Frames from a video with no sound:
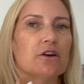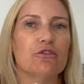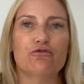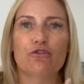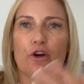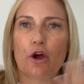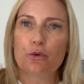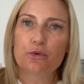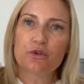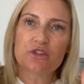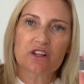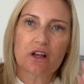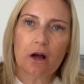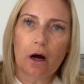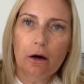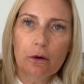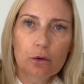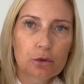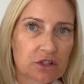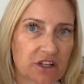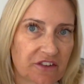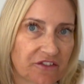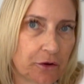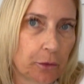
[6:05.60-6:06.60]
rose
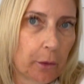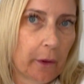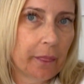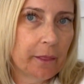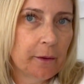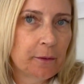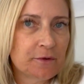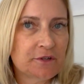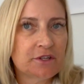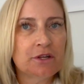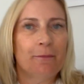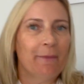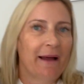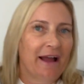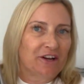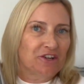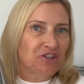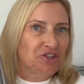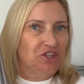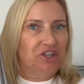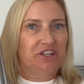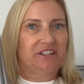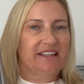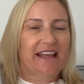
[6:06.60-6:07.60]
gold if you want them to
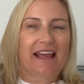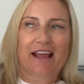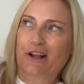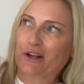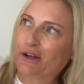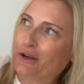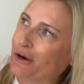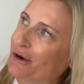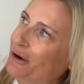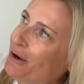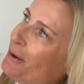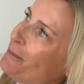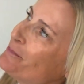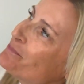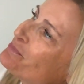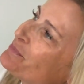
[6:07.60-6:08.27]
match your decor.